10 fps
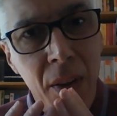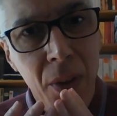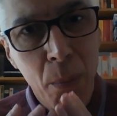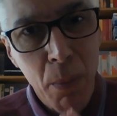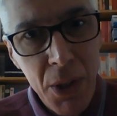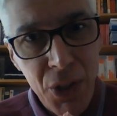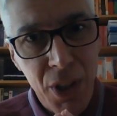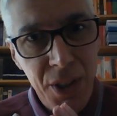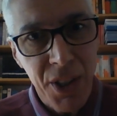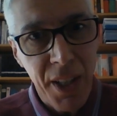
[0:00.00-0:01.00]
the
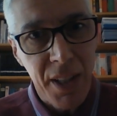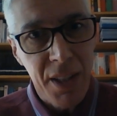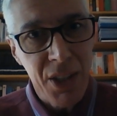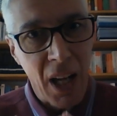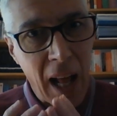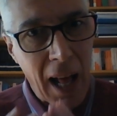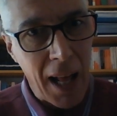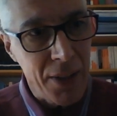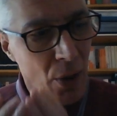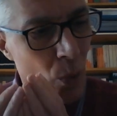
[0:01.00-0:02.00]
musketeers
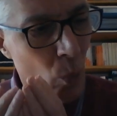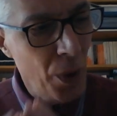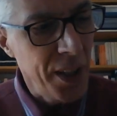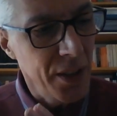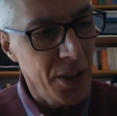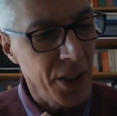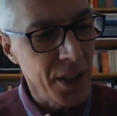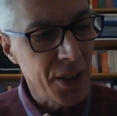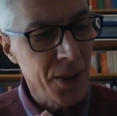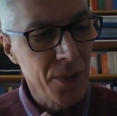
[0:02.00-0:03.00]
had
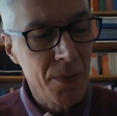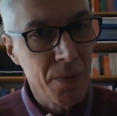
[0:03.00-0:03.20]
weaknesses